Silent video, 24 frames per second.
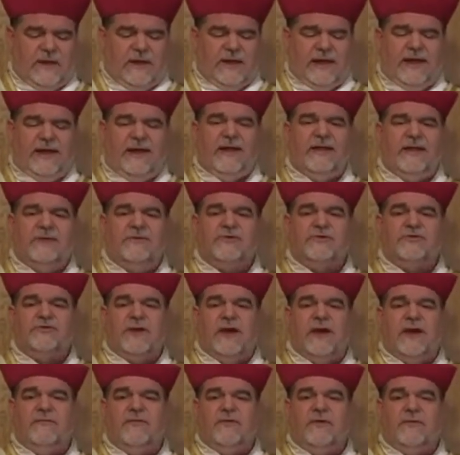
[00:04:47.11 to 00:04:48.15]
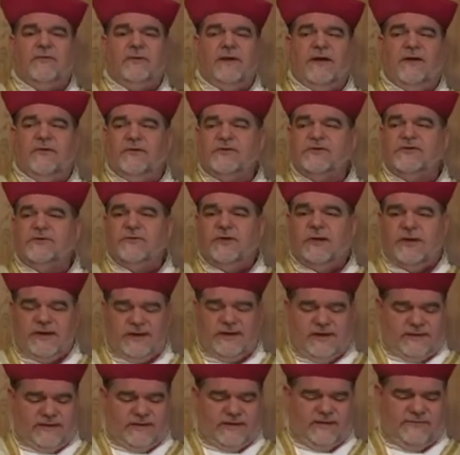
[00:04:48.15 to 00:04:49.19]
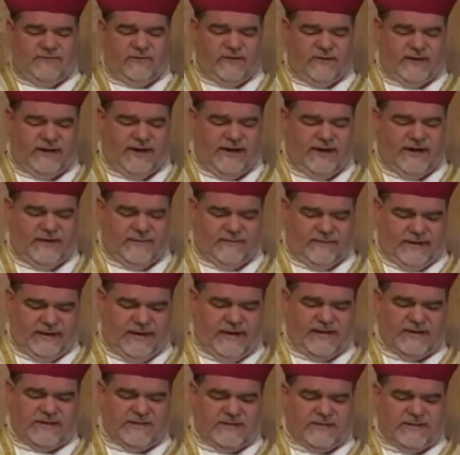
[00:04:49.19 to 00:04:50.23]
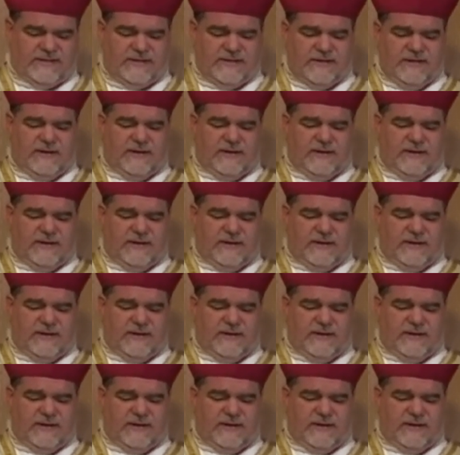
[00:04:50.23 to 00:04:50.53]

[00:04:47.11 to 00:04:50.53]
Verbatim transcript: and he was traveling around Australia giving the Latin Mass,